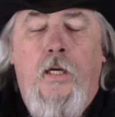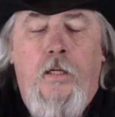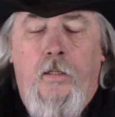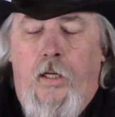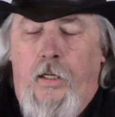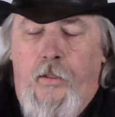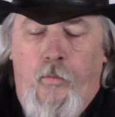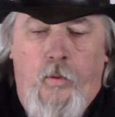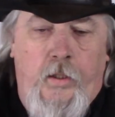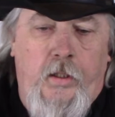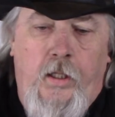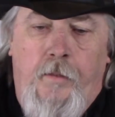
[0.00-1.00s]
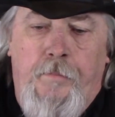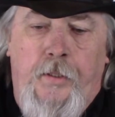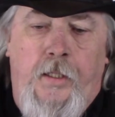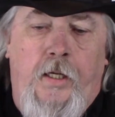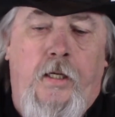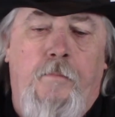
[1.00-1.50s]
The one
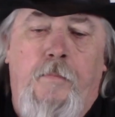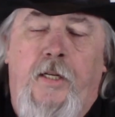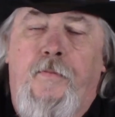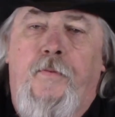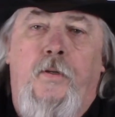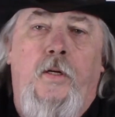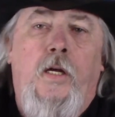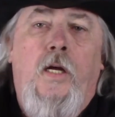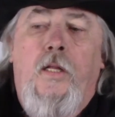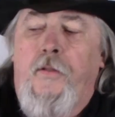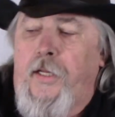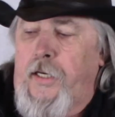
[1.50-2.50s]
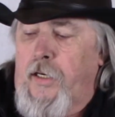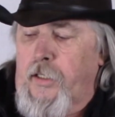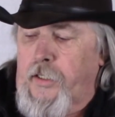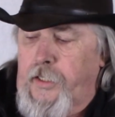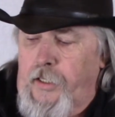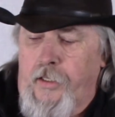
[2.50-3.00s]
company out of Medford, they are
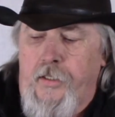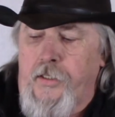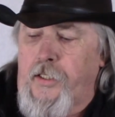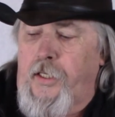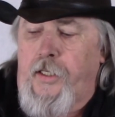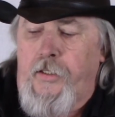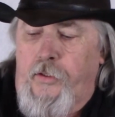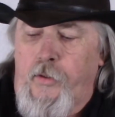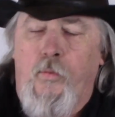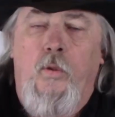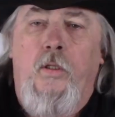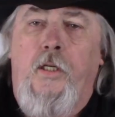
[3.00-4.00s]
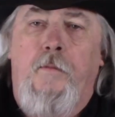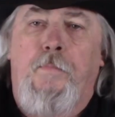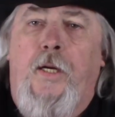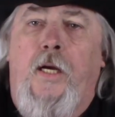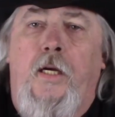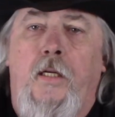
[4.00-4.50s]
guaranteed you will get
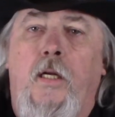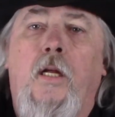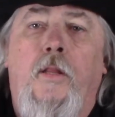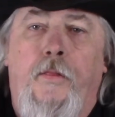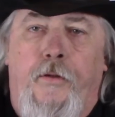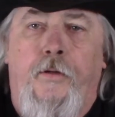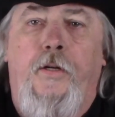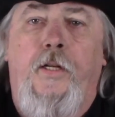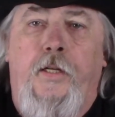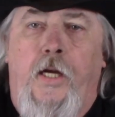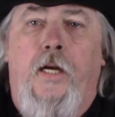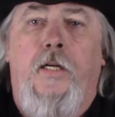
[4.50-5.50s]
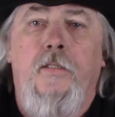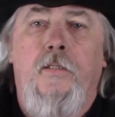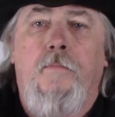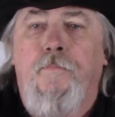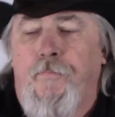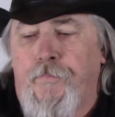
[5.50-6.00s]
paid 30 days.
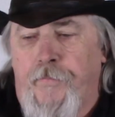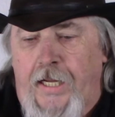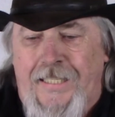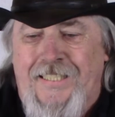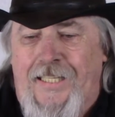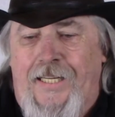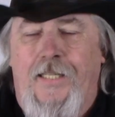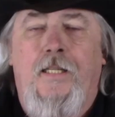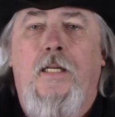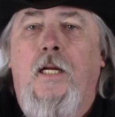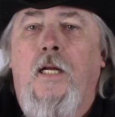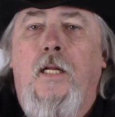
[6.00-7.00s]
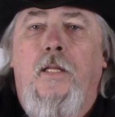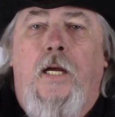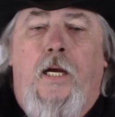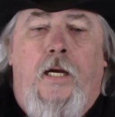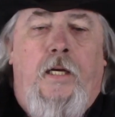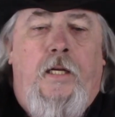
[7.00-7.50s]
That's it.
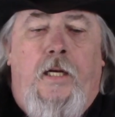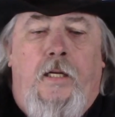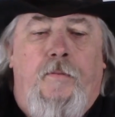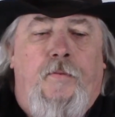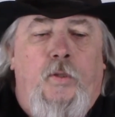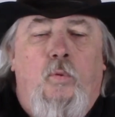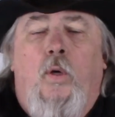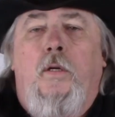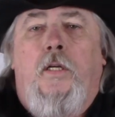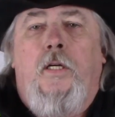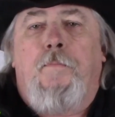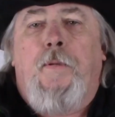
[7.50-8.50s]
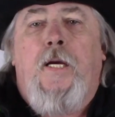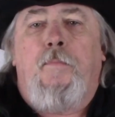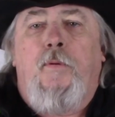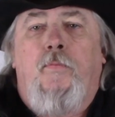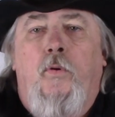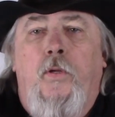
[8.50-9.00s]
If you want to get paid
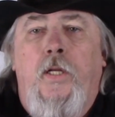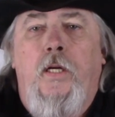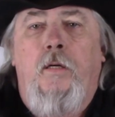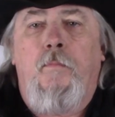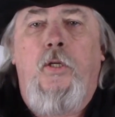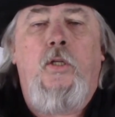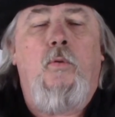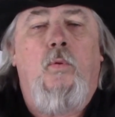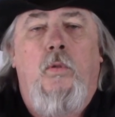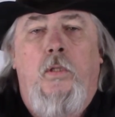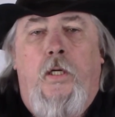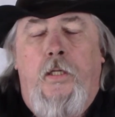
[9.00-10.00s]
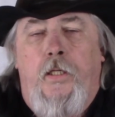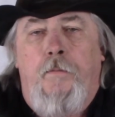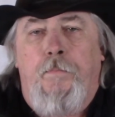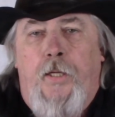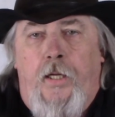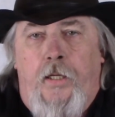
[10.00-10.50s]
before them, you will not
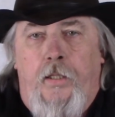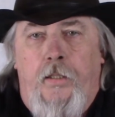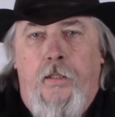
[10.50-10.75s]
get paid.